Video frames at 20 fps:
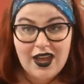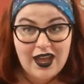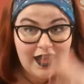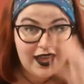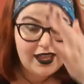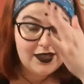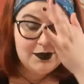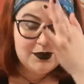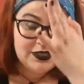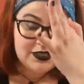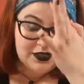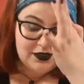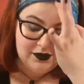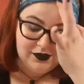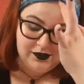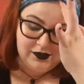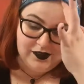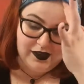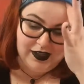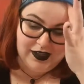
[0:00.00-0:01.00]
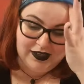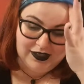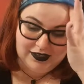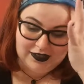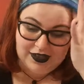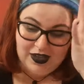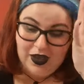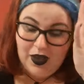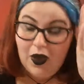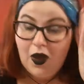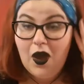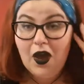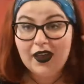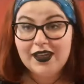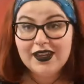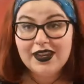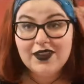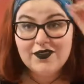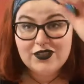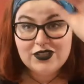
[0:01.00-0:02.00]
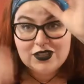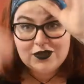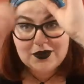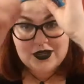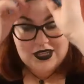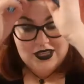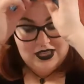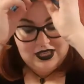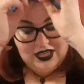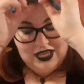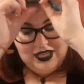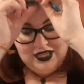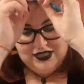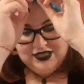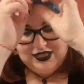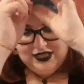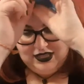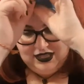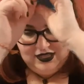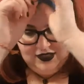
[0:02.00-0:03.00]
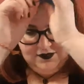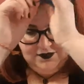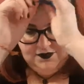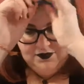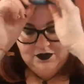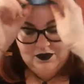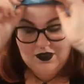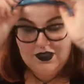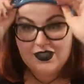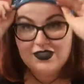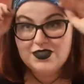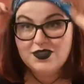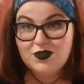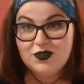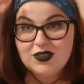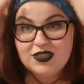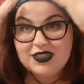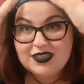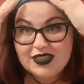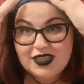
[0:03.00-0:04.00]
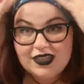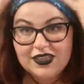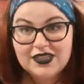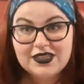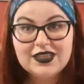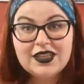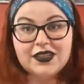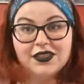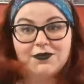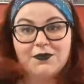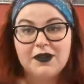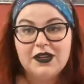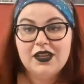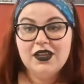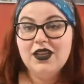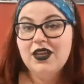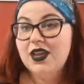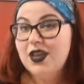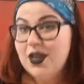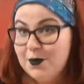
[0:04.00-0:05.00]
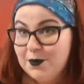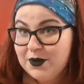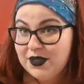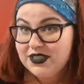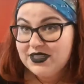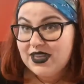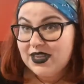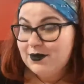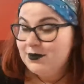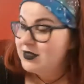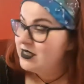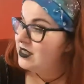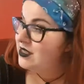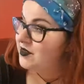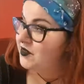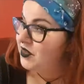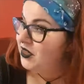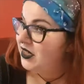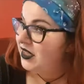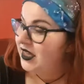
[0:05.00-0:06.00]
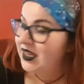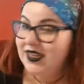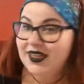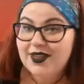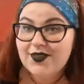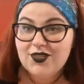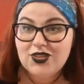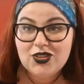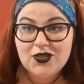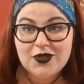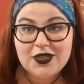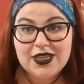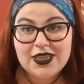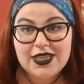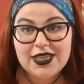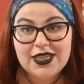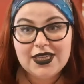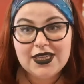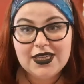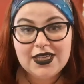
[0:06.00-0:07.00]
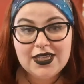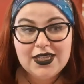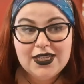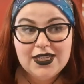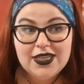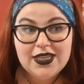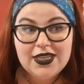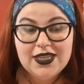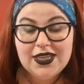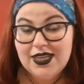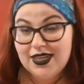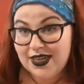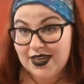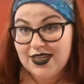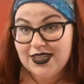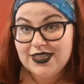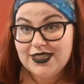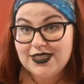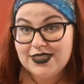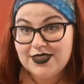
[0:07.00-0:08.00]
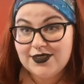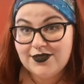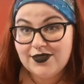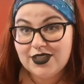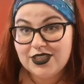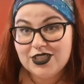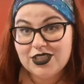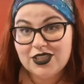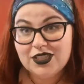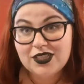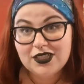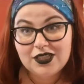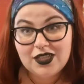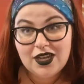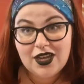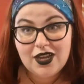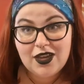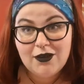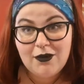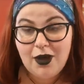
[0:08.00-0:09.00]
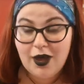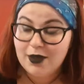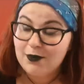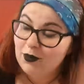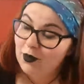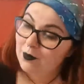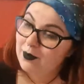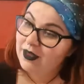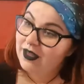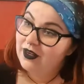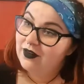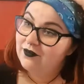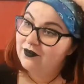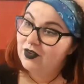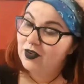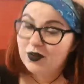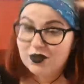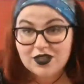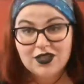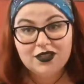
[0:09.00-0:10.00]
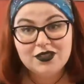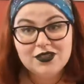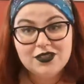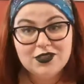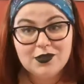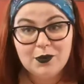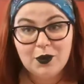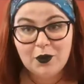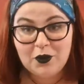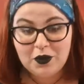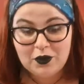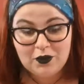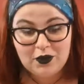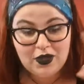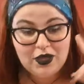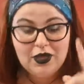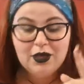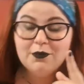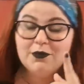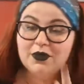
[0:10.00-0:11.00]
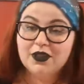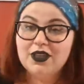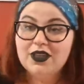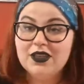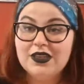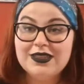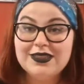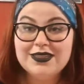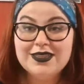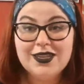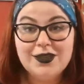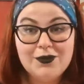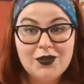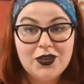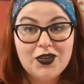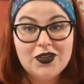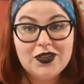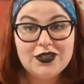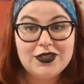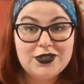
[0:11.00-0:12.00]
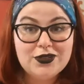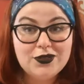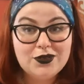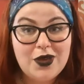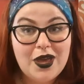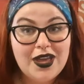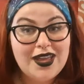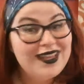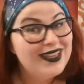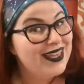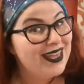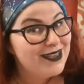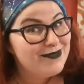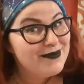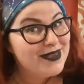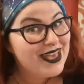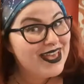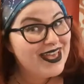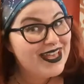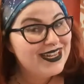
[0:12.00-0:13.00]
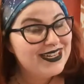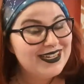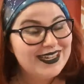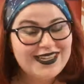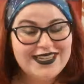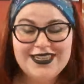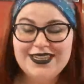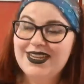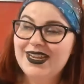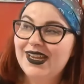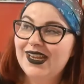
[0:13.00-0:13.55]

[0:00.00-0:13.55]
hate myself and I can never do anything easily. I'll sort this out, that's better. Because I hate myself and I can never do anything in an easy fashion. I'm probably gonna vlog tomorrow because I'm going to get my hair dyed.